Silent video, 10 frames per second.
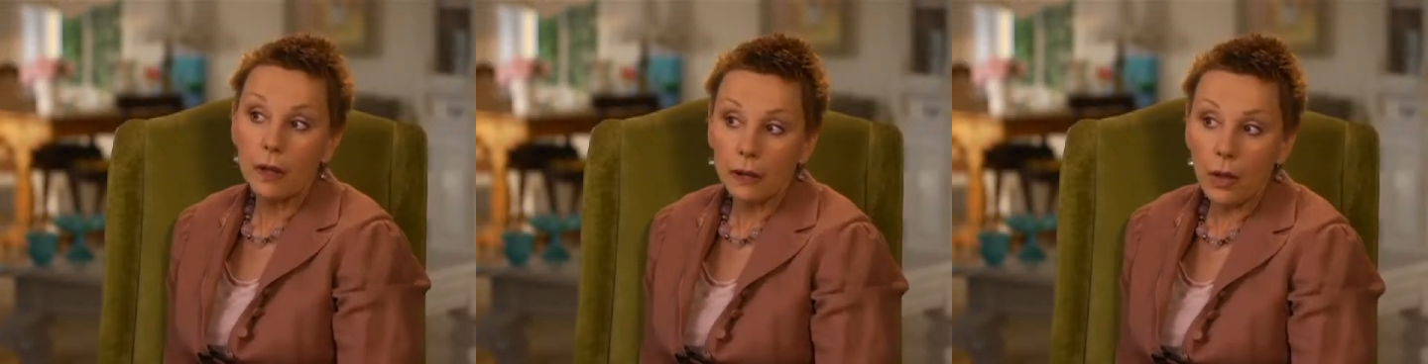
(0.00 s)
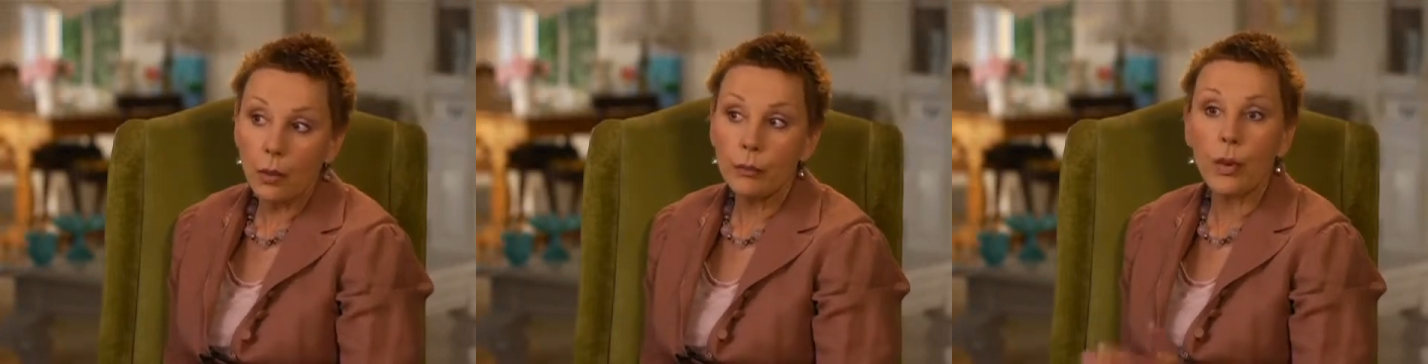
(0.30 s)

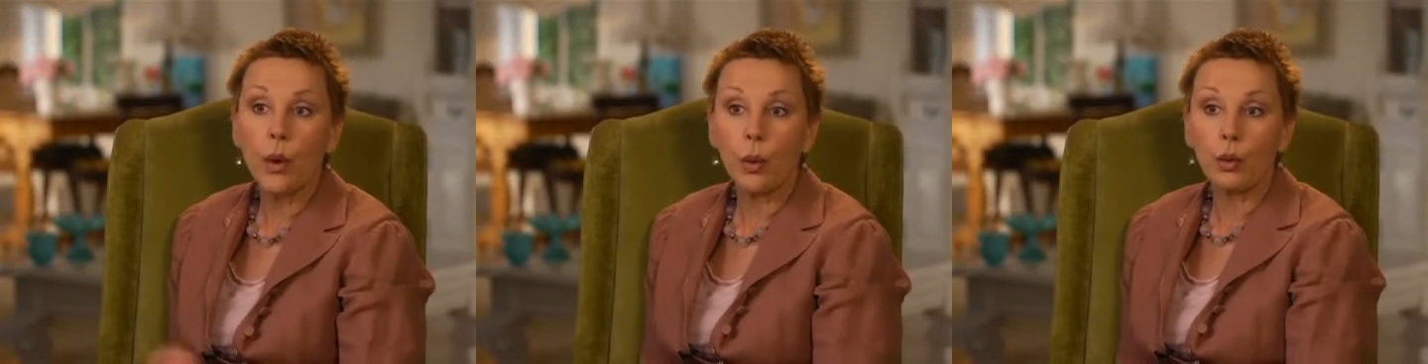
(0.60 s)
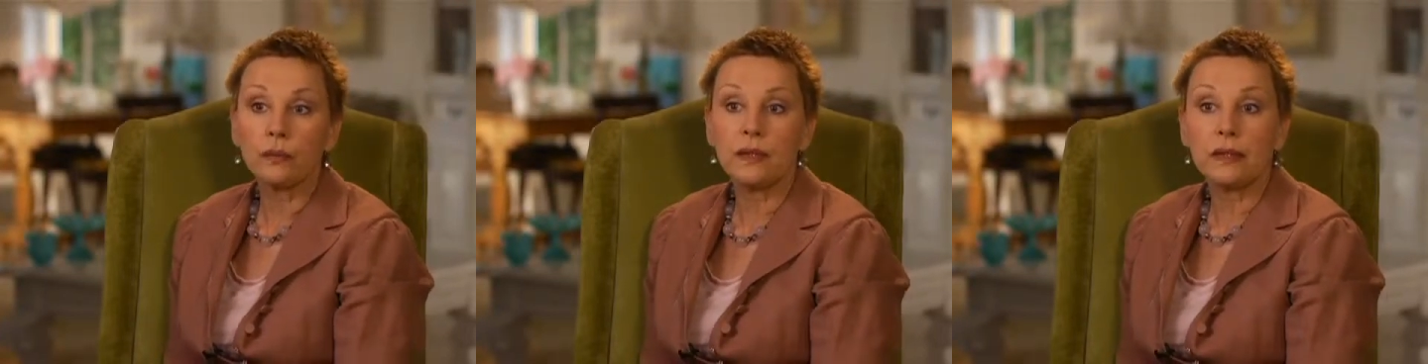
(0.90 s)
Lo and
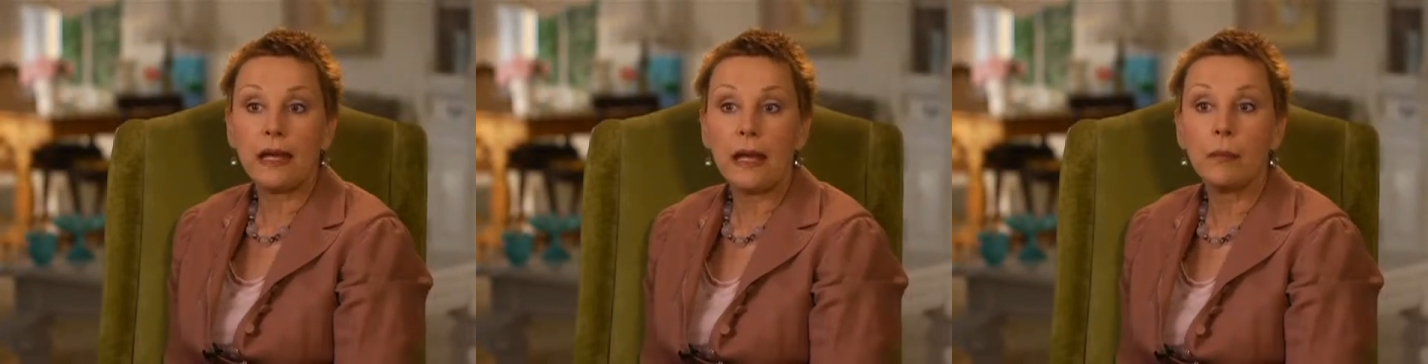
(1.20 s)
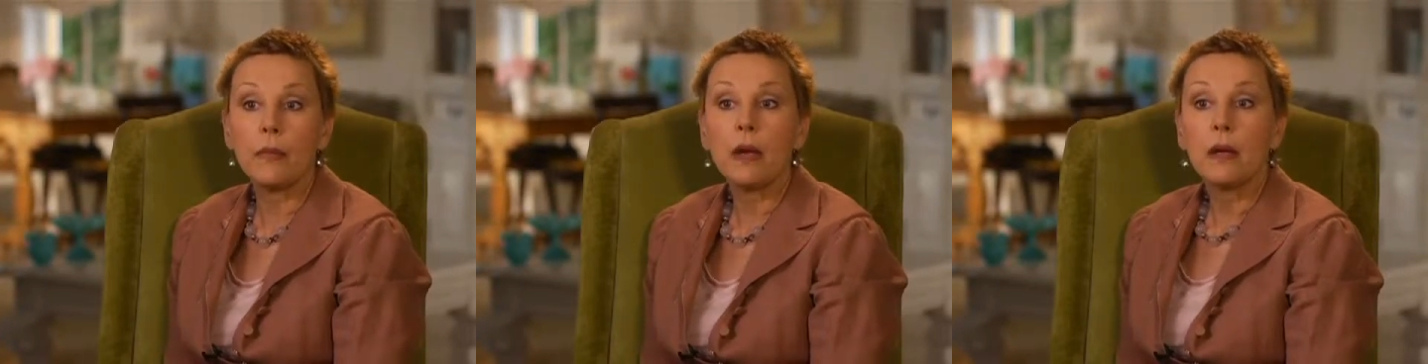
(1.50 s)
behold, it
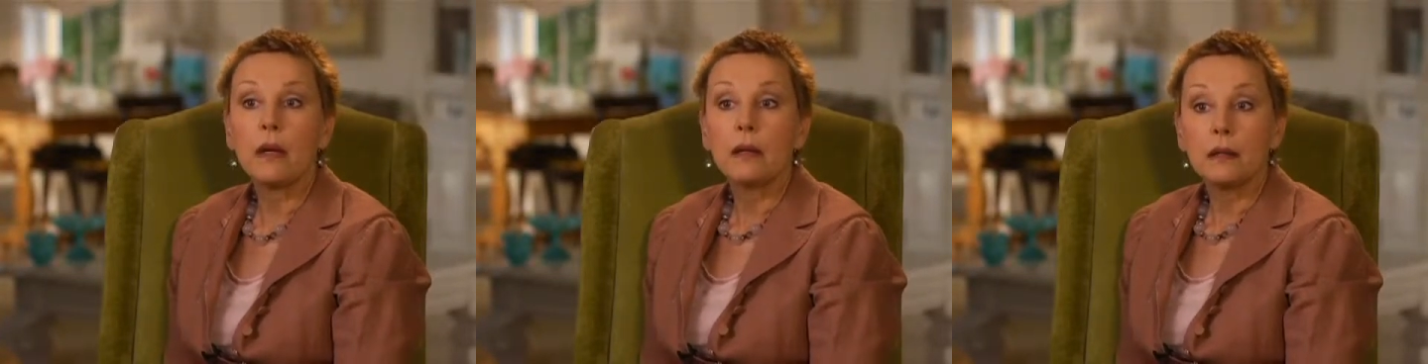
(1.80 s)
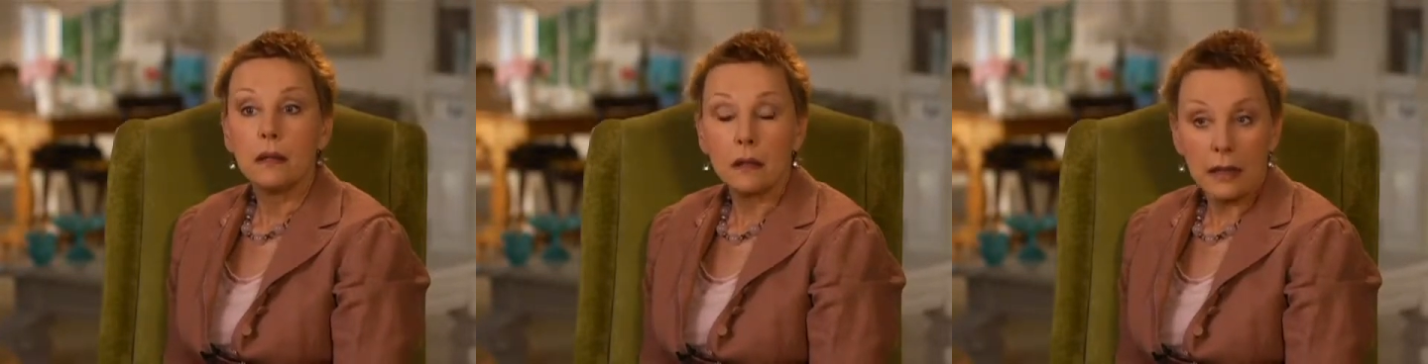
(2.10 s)
came
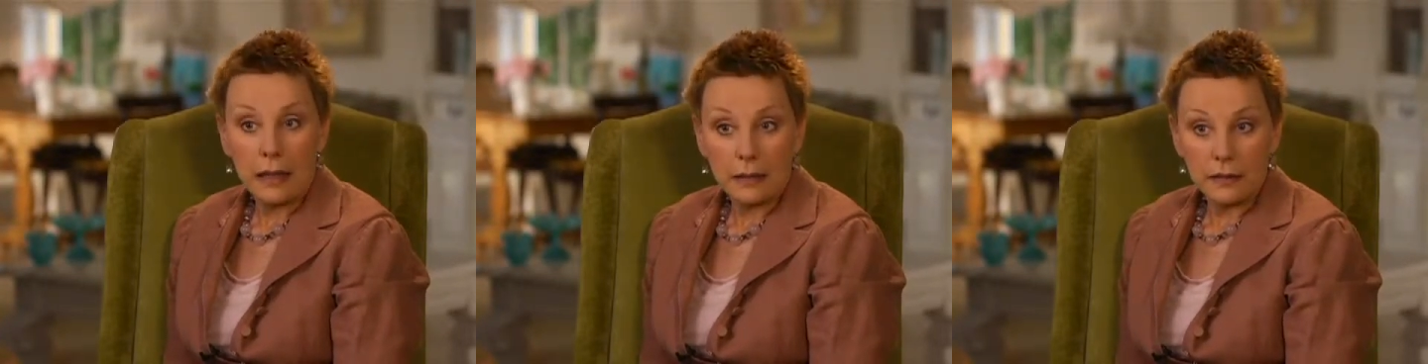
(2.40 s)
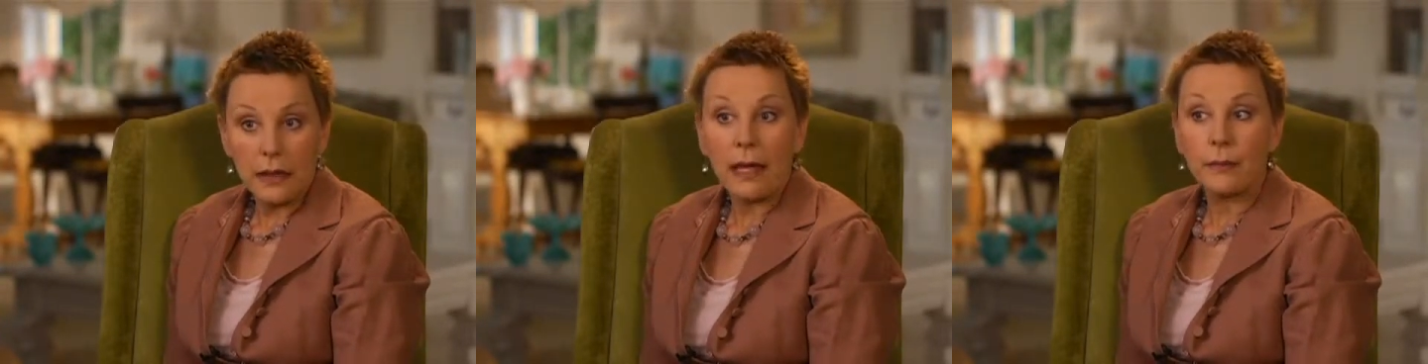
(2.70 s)

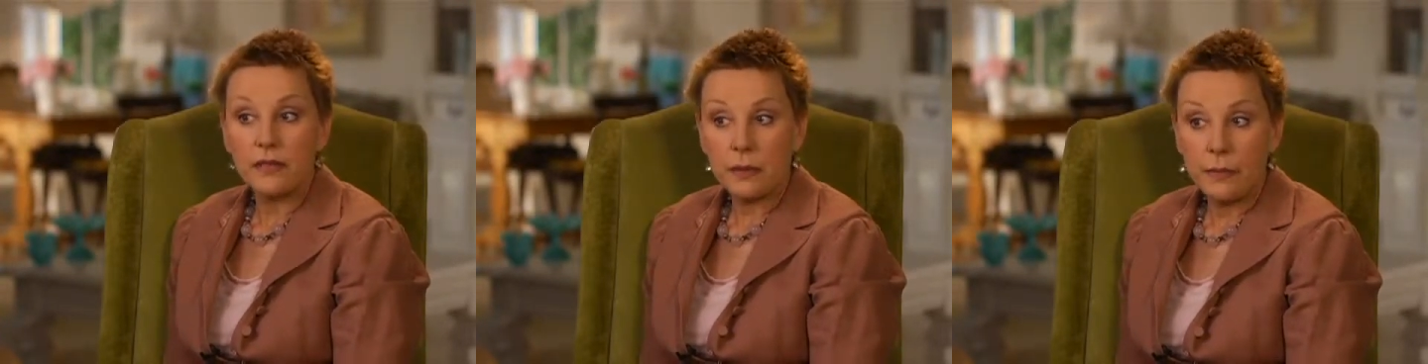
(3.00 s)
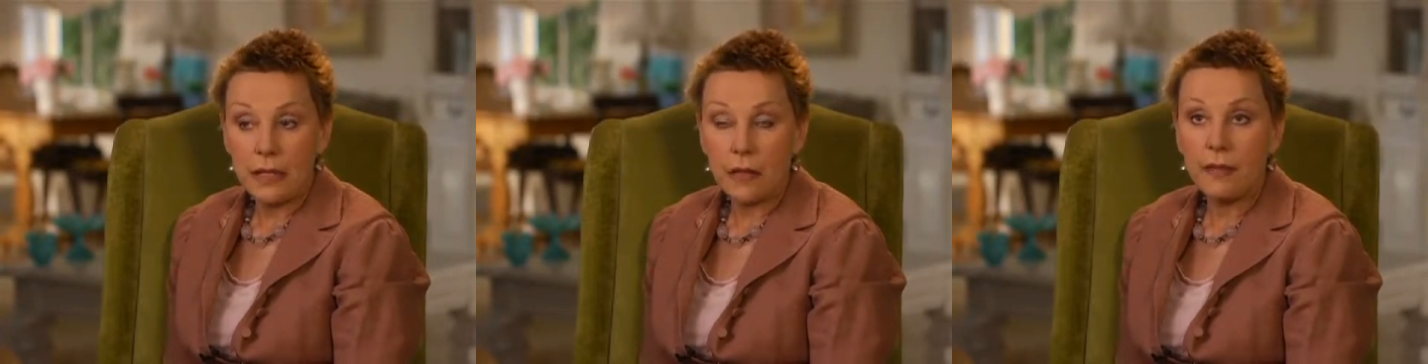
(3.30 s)
to
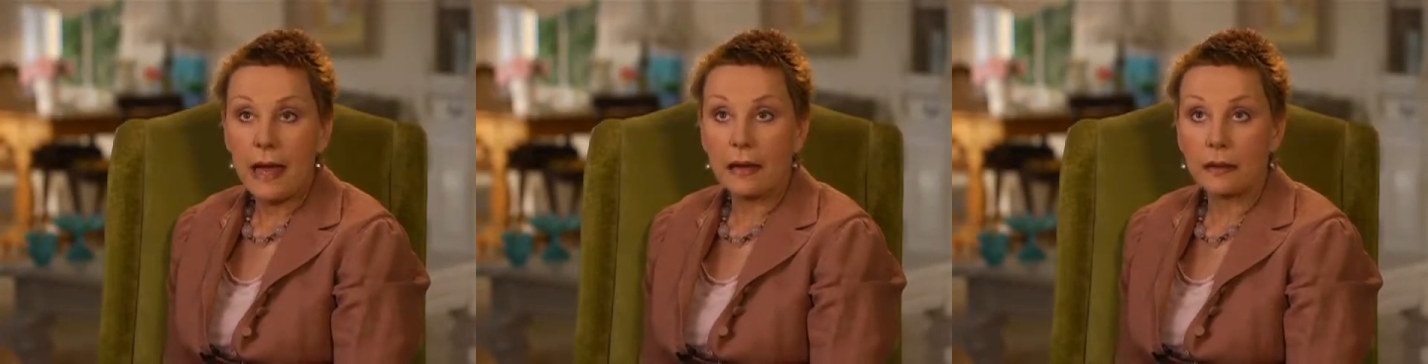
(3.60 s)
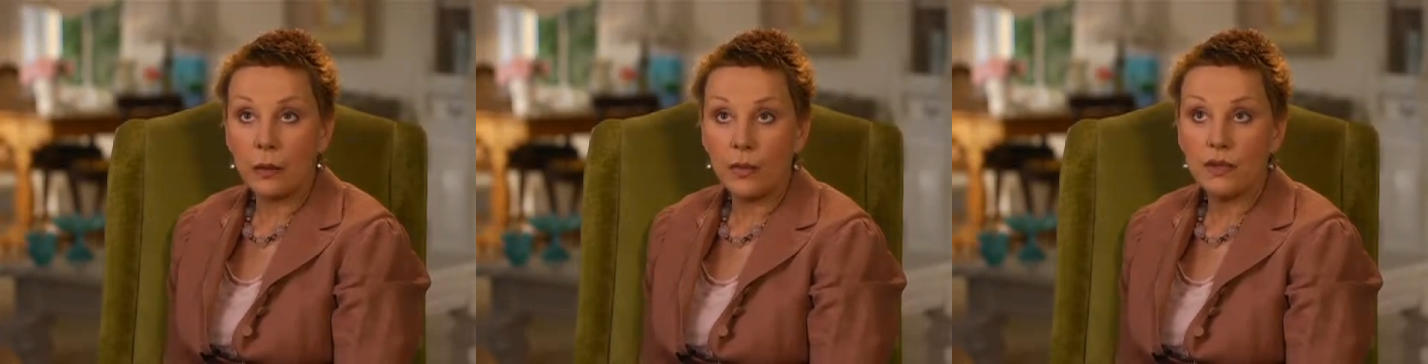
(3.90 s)
be that
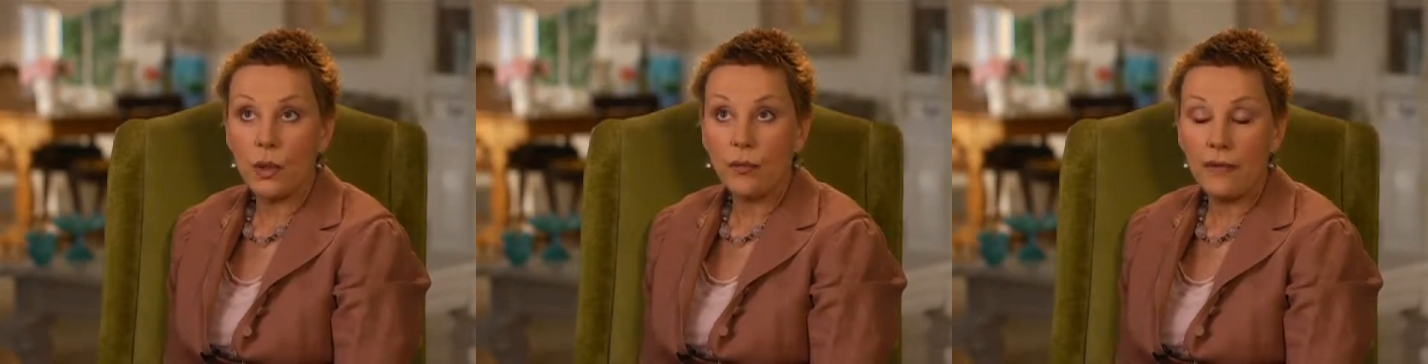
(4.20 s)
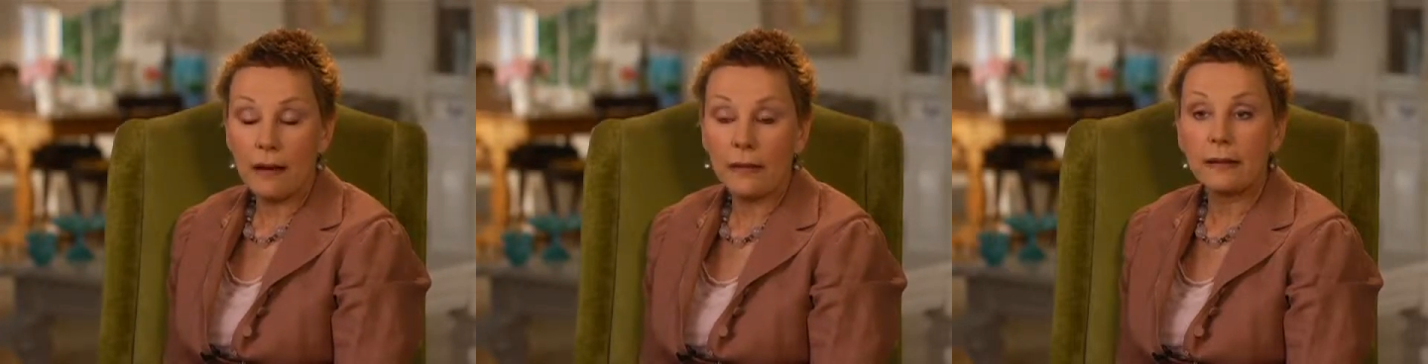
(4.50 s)
it was
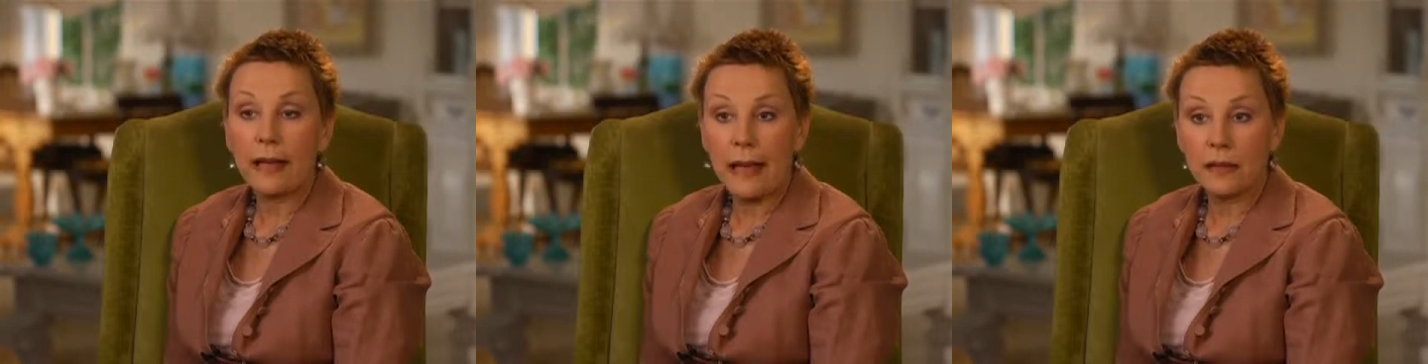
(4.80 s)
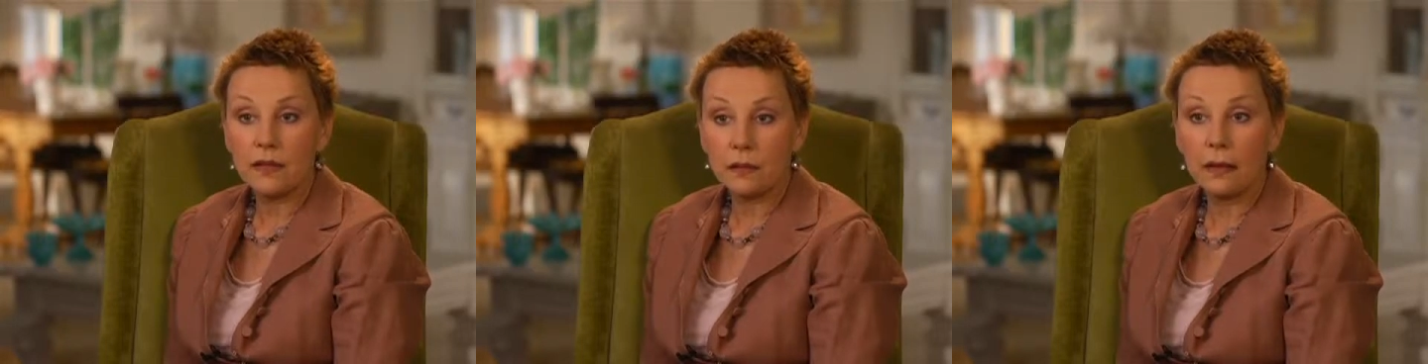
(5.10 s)
ovarian cancer.